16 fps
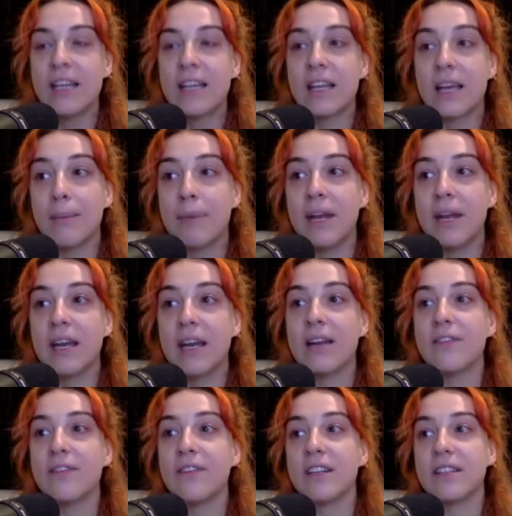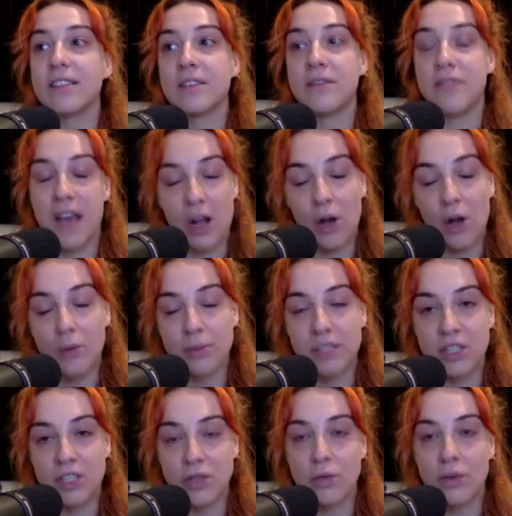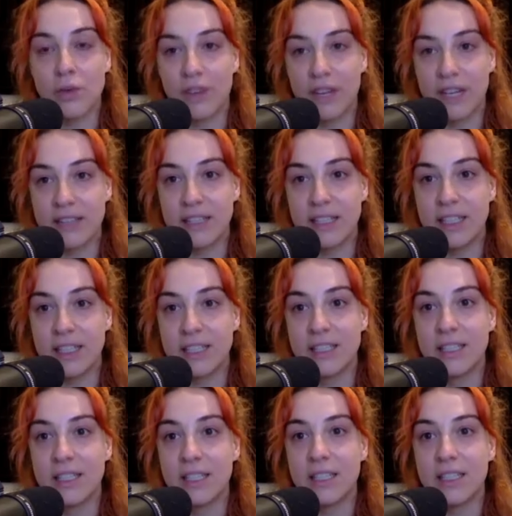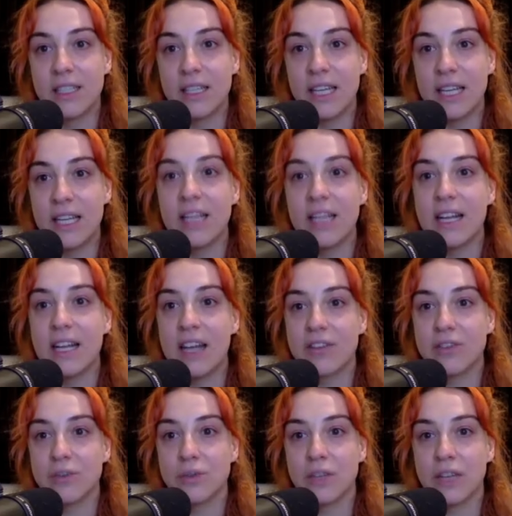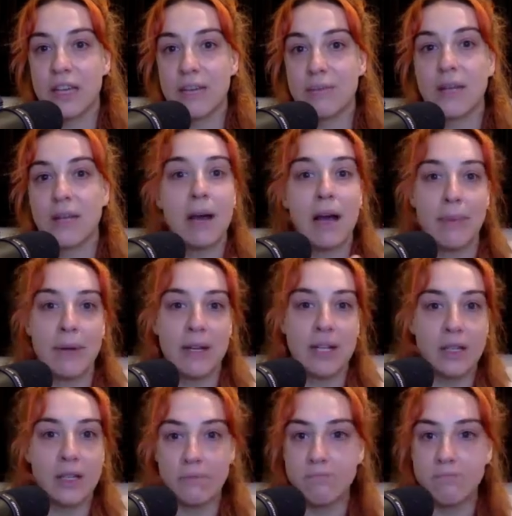the competitiveness of that competition reflected in their national team, in my opinion.